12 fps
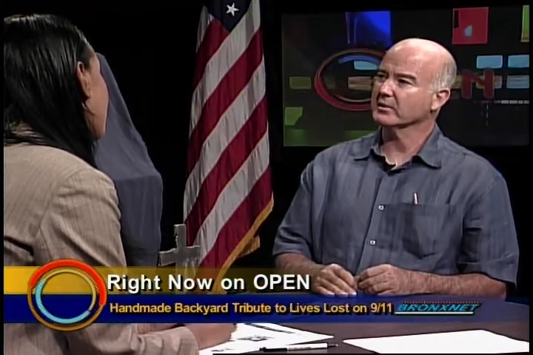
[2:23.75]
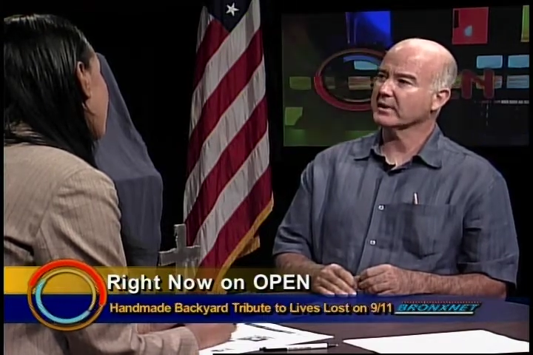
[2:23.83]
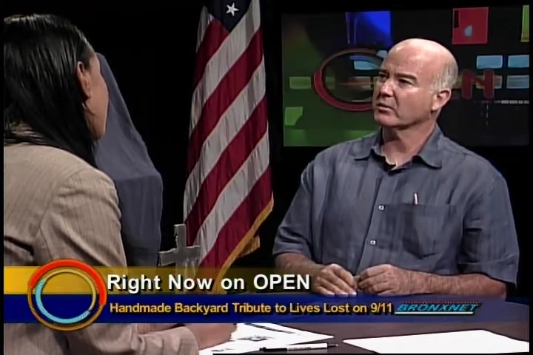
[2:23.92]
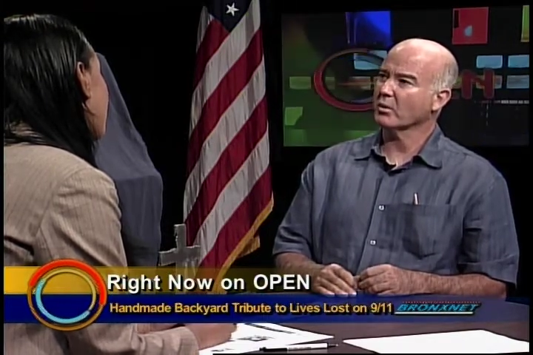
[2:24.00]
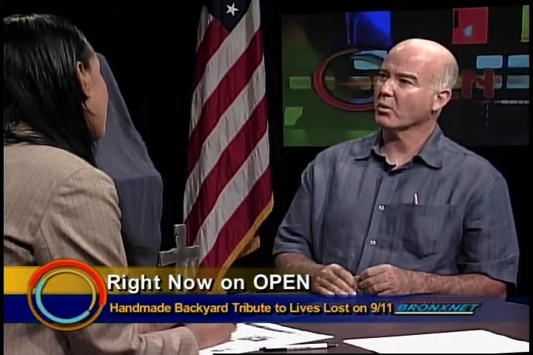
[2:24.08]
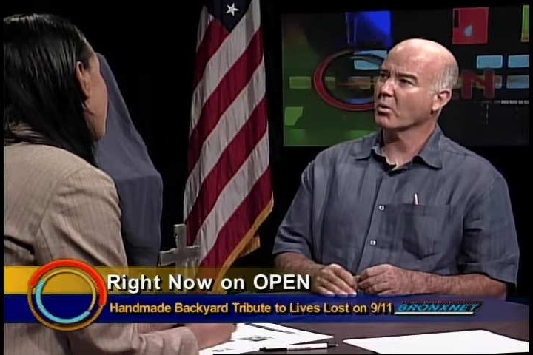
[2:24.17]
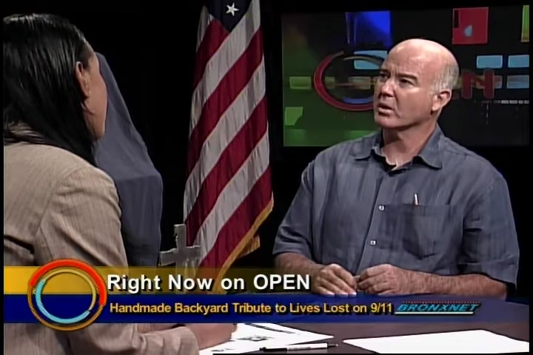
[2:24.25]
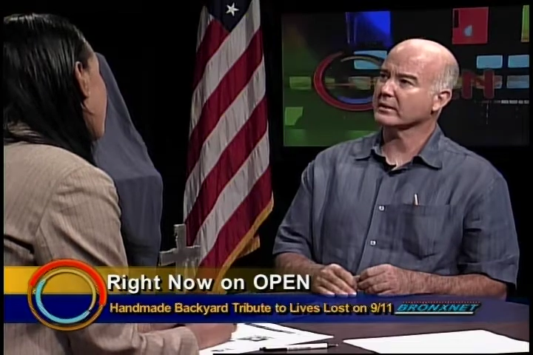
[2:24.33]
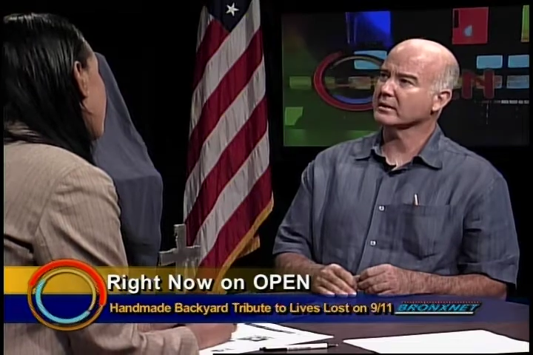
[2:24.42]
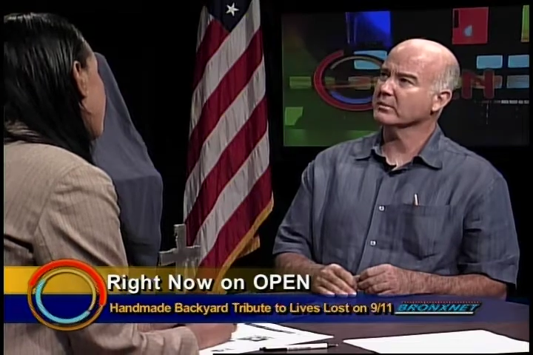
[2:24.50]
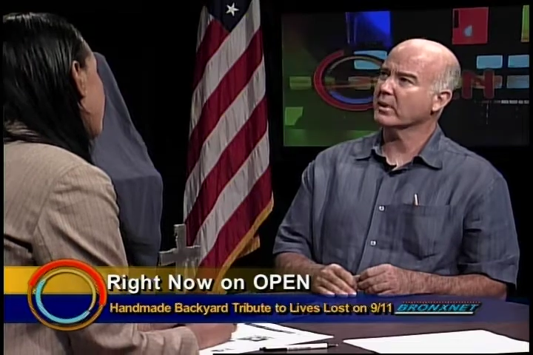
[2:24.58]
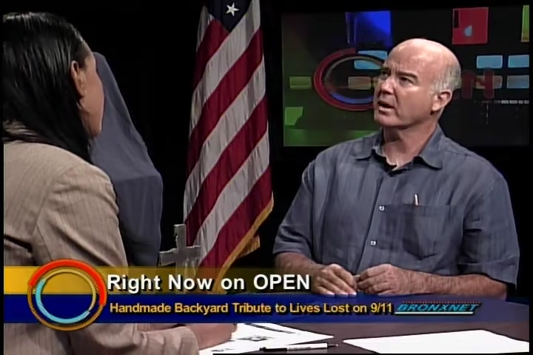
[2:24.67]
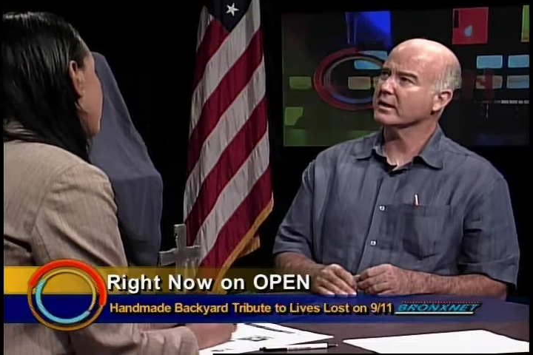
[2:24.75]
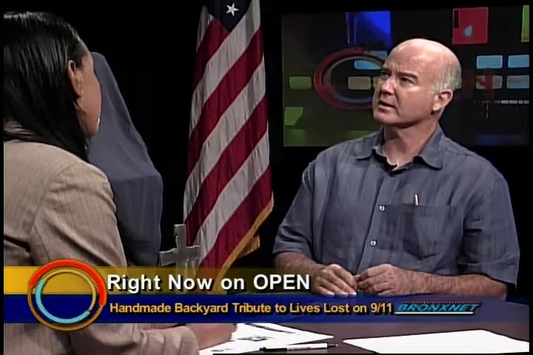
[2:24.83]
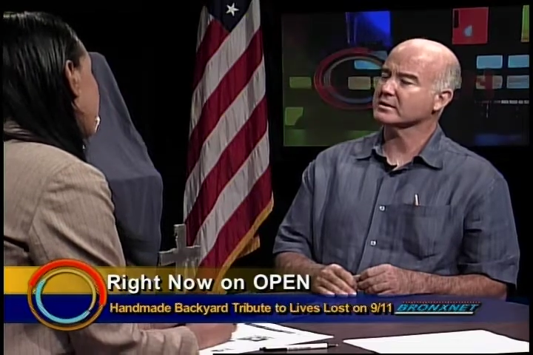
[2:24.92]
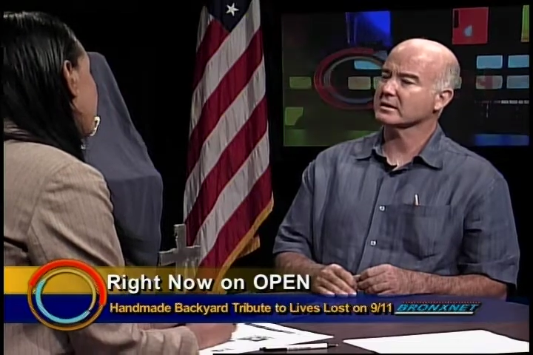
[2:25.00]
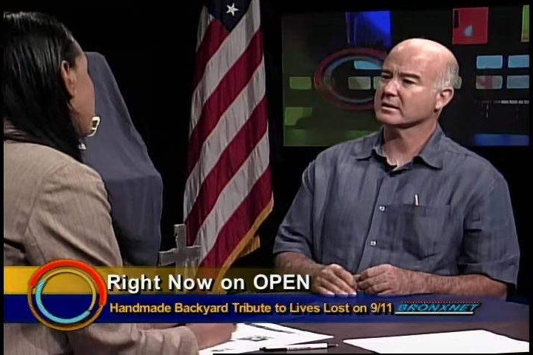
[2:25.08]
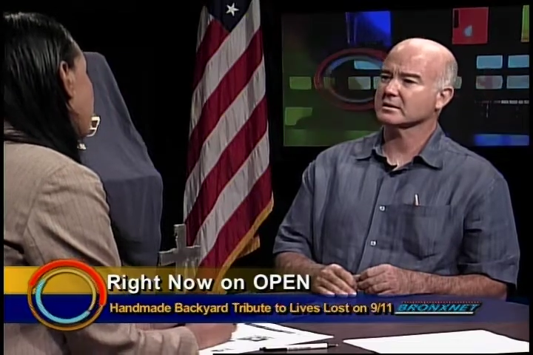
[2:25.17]
that were walking by
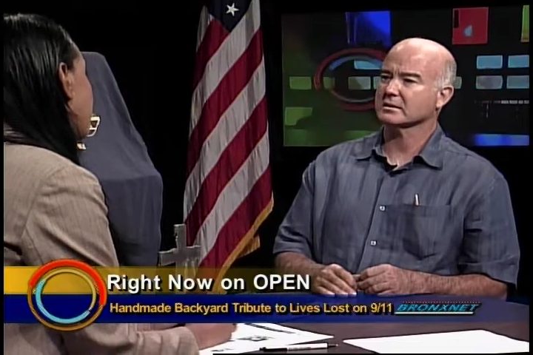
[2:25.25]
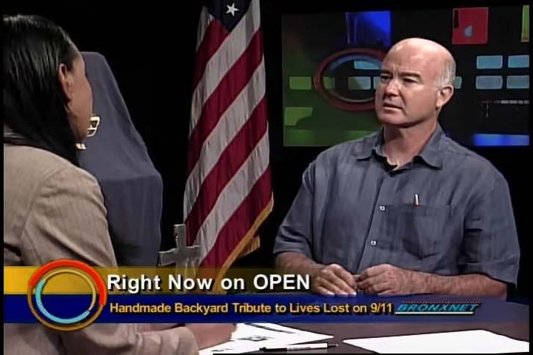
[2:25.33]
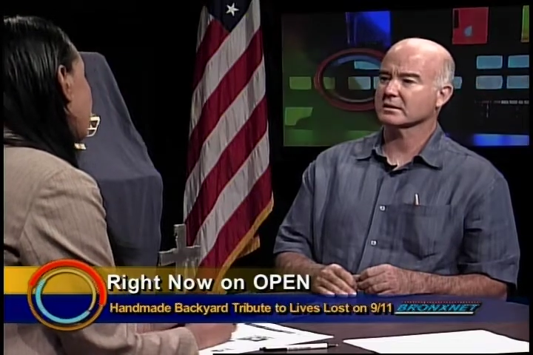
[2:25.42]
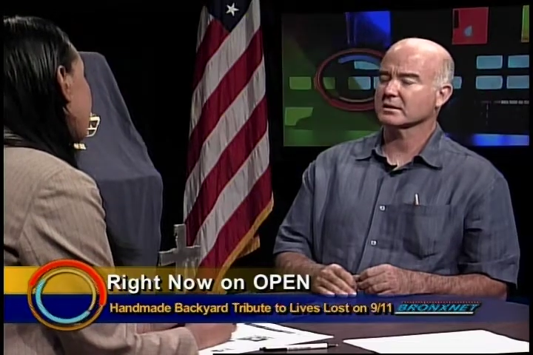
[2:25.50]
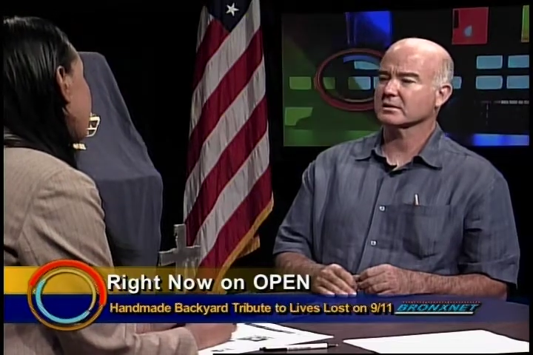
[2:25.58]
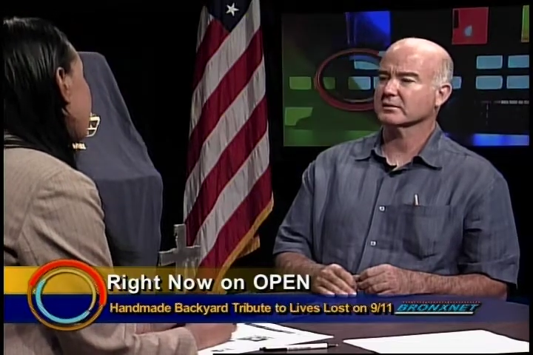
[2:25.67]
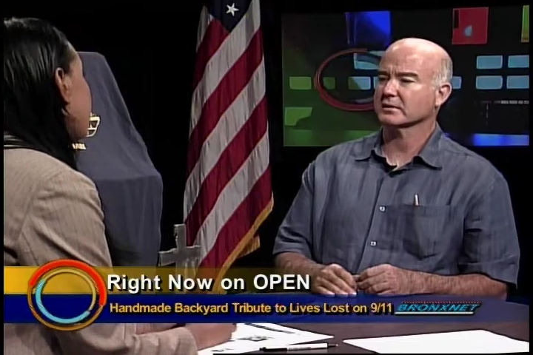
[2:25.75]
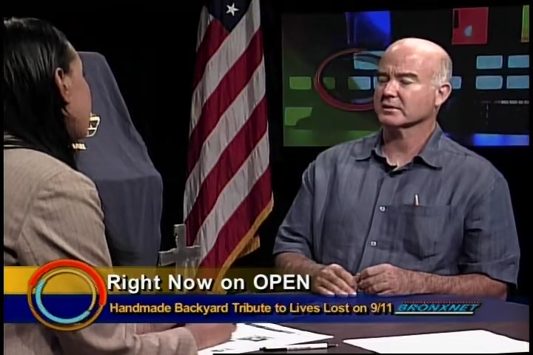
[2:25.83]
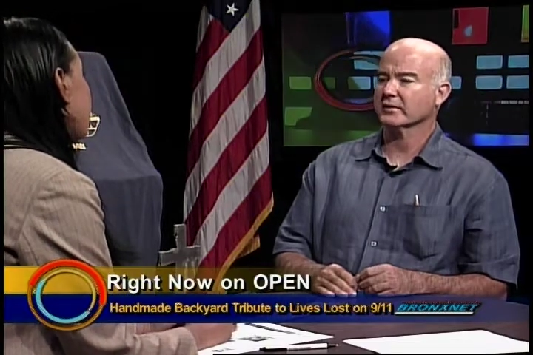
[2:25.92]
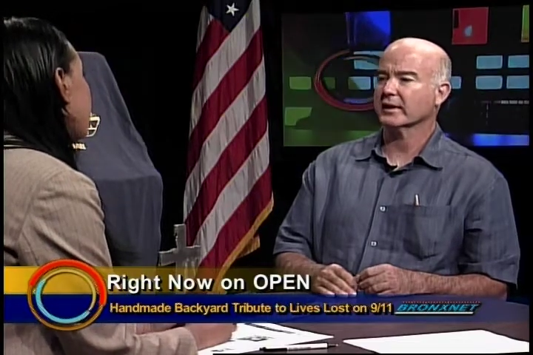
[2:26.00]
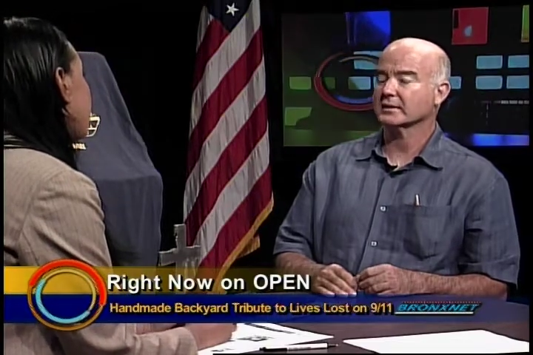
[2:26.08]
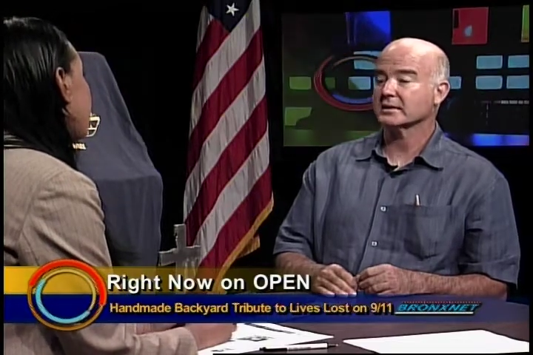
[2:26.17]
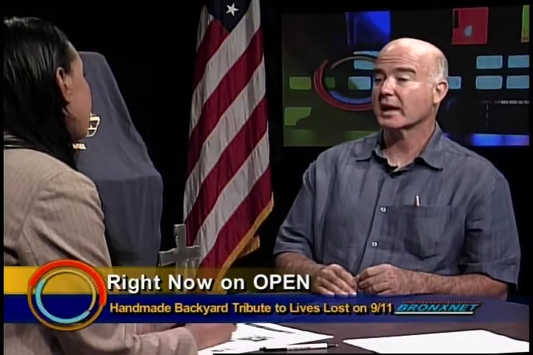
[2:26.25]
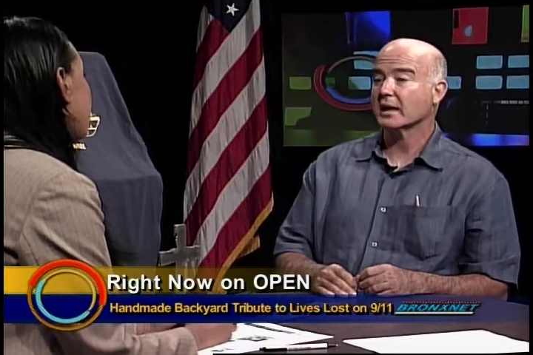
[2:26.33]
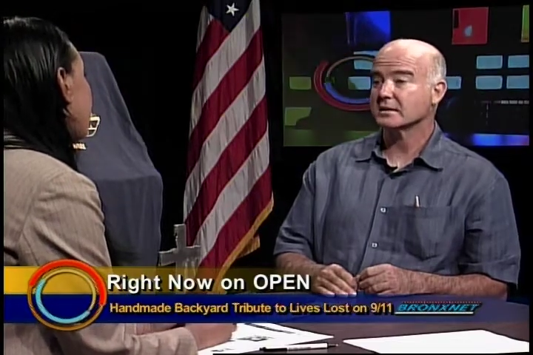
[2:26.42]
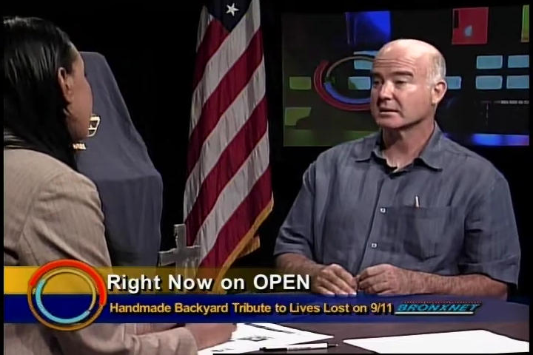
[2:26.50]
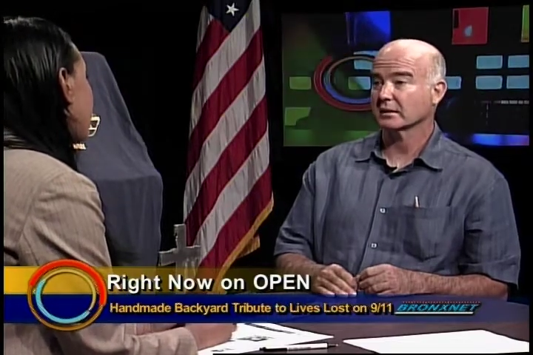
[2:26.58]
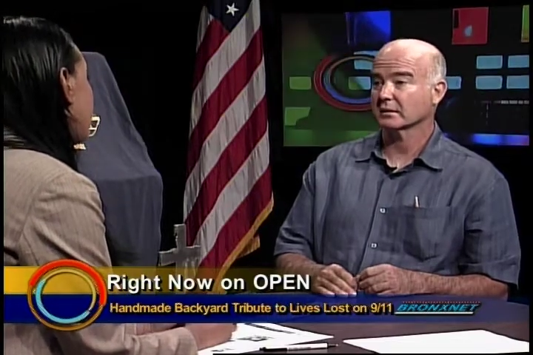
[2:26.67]
says, this looks
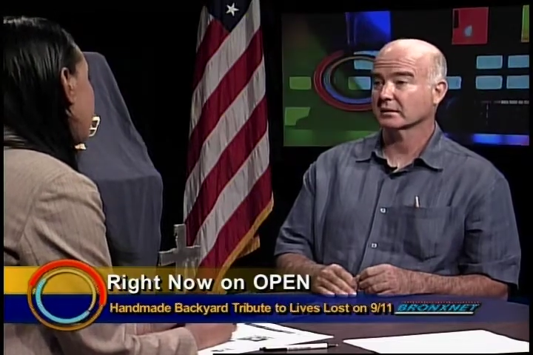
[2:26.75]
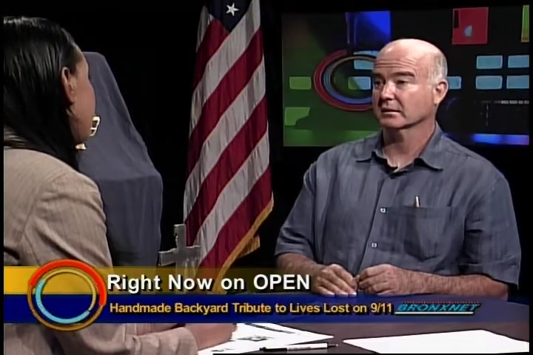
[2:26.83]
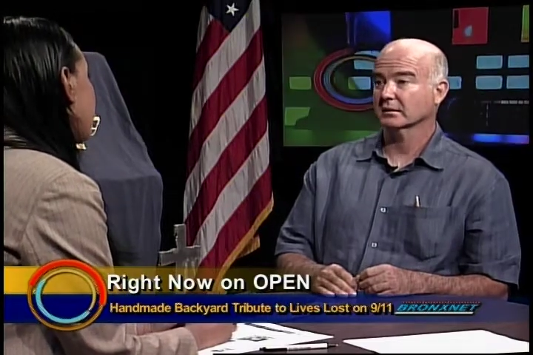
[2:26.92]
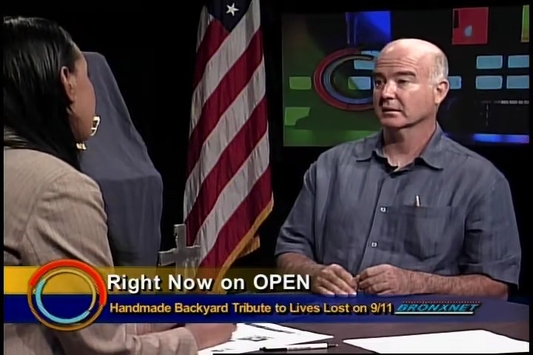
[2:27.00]
fantastic.